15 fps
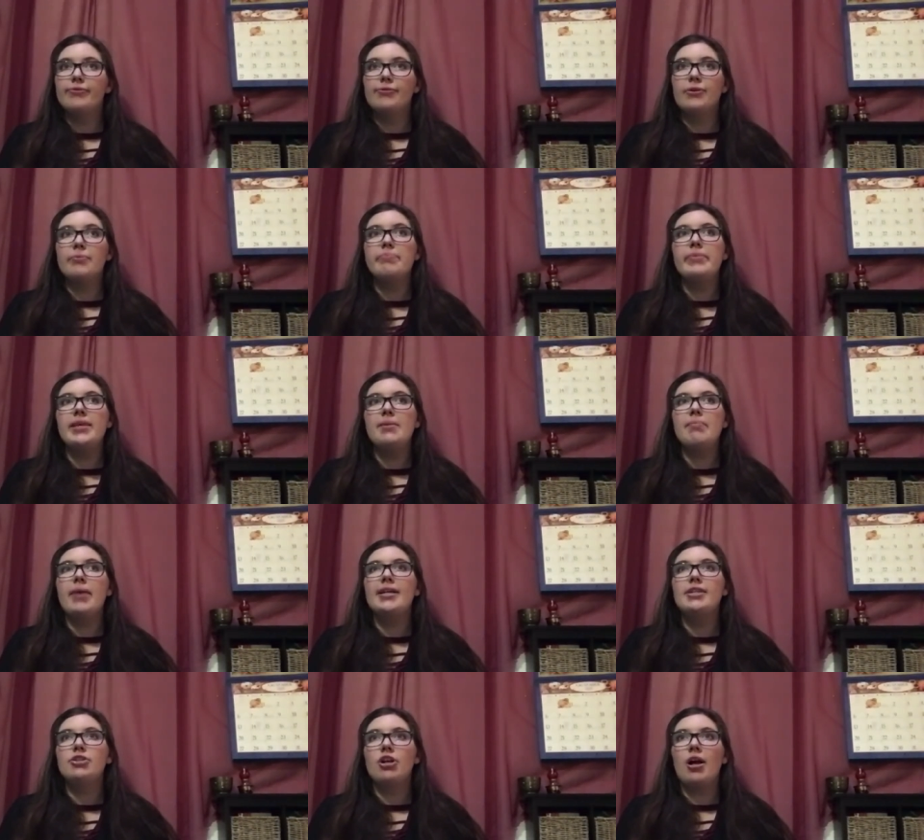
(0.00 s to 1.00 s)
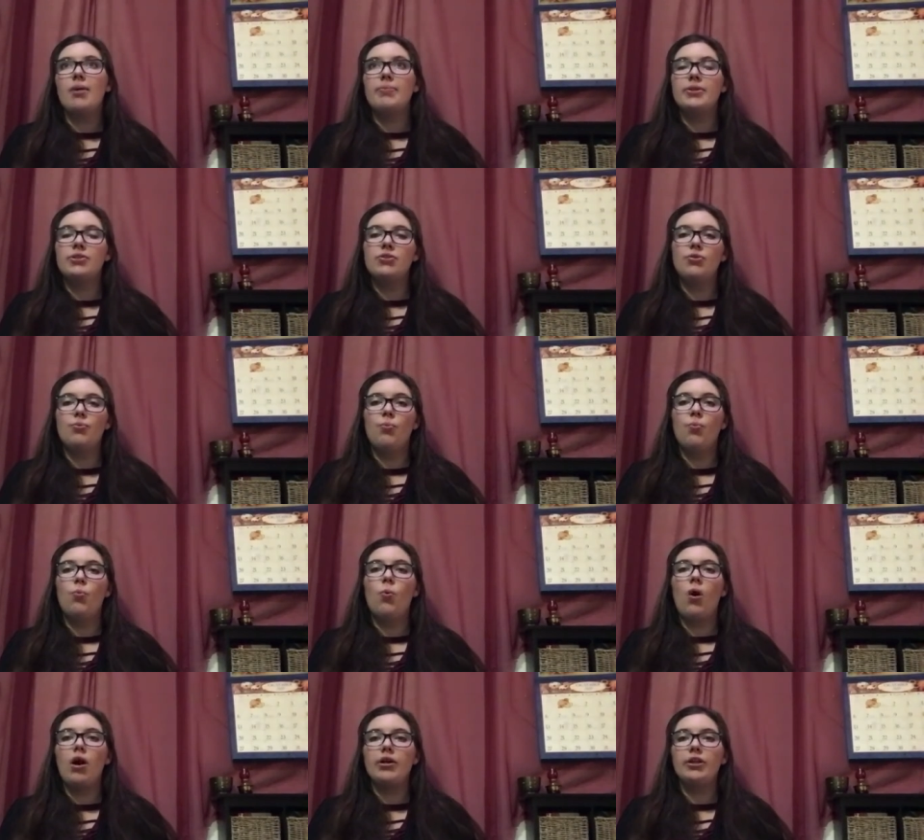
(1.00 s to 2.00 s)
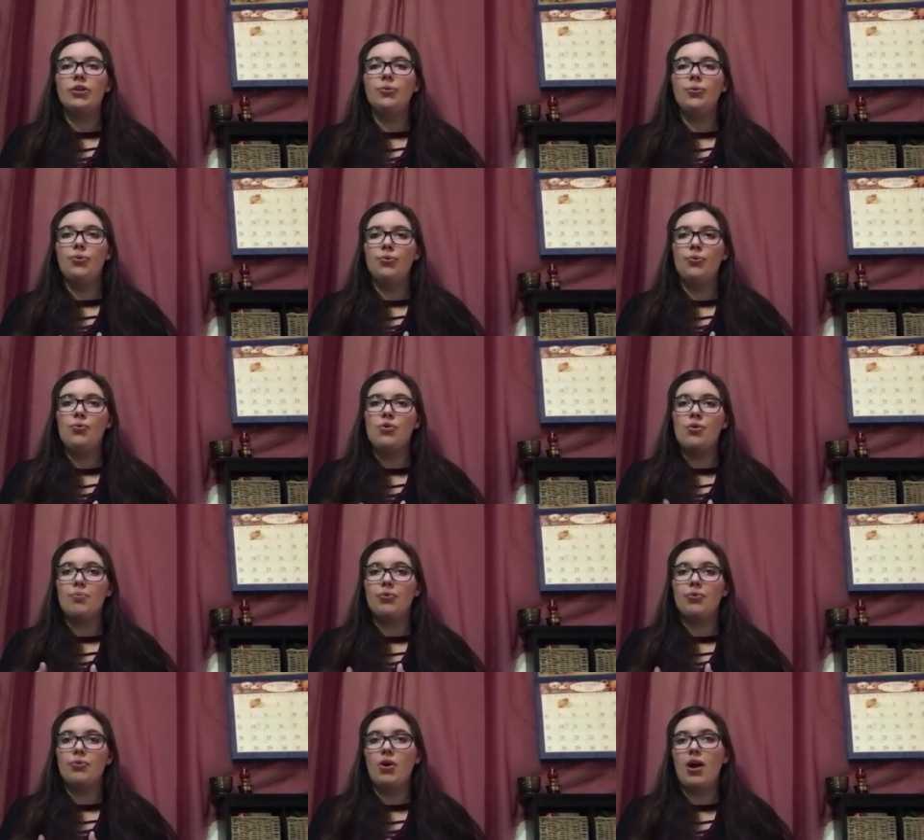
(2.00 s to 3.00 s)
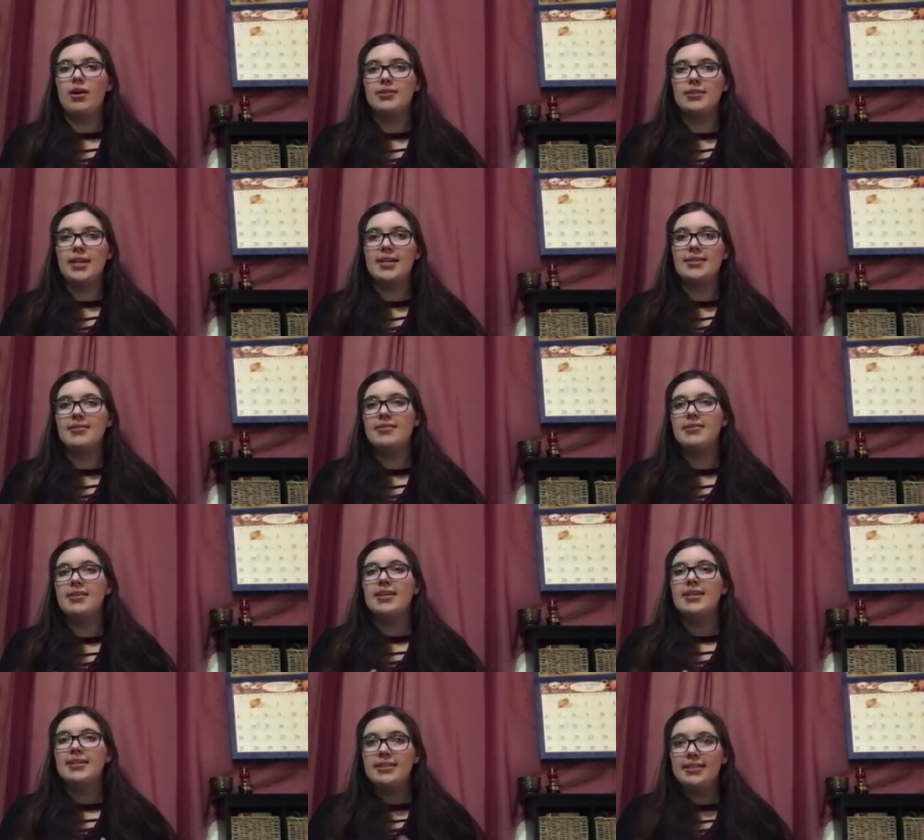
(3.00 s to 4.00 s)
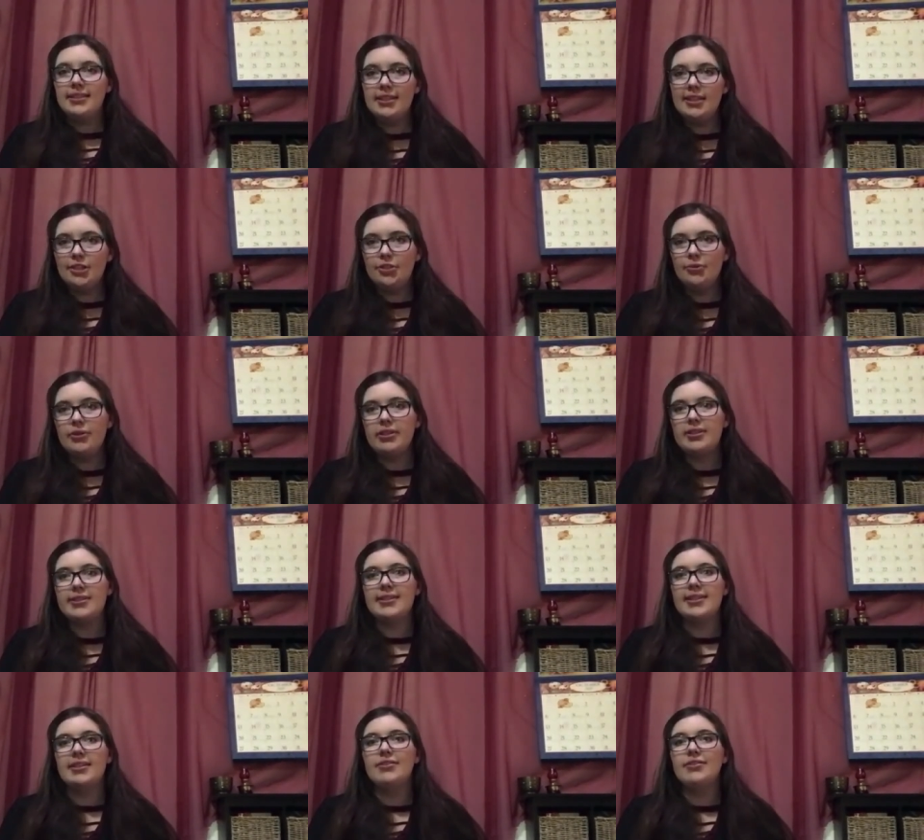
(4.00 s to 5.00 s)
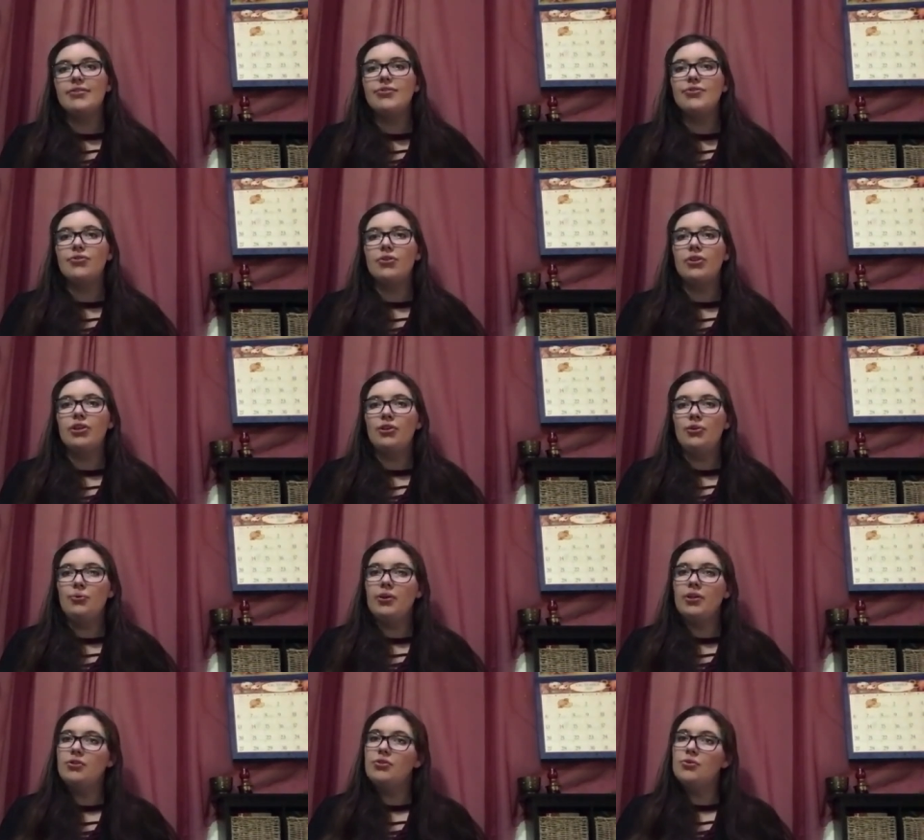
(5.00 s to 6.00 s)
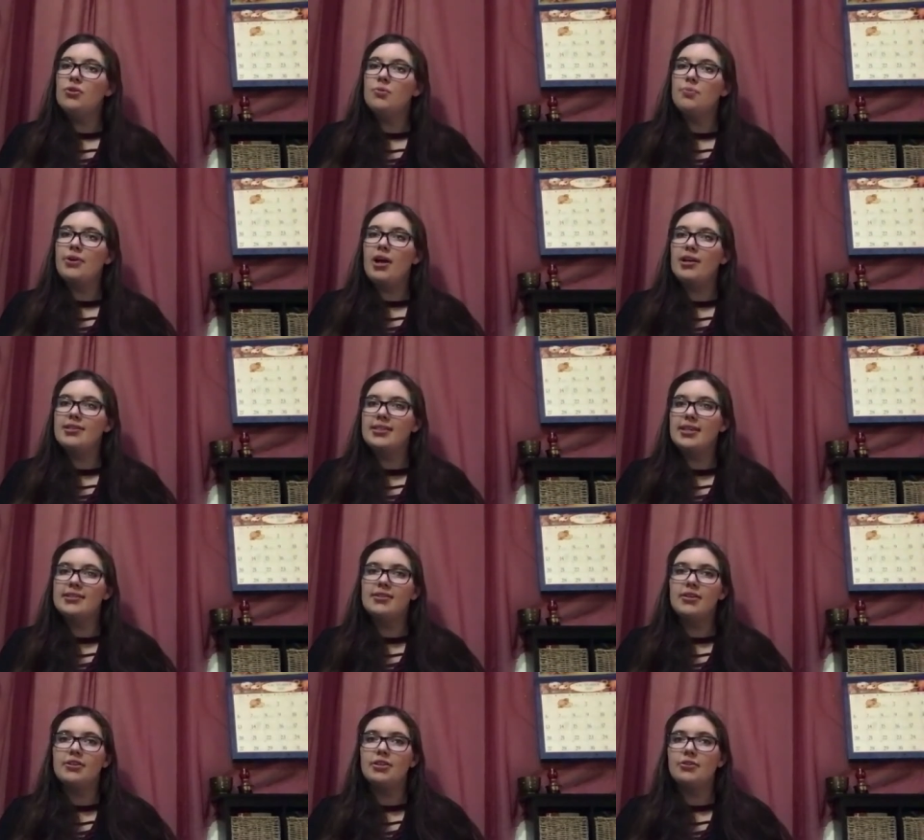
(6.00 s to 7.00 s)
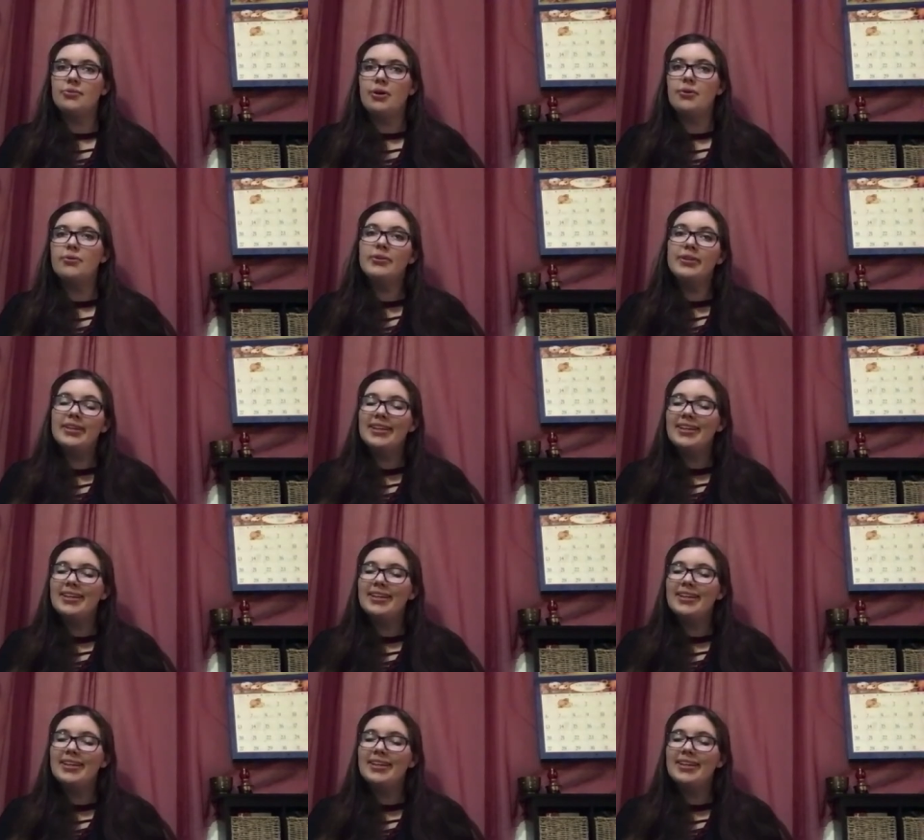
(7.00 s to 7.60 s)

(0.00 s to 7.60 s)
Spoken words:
For me, my job is to walk you through the process, teach you the skills so that you can do the process on your own,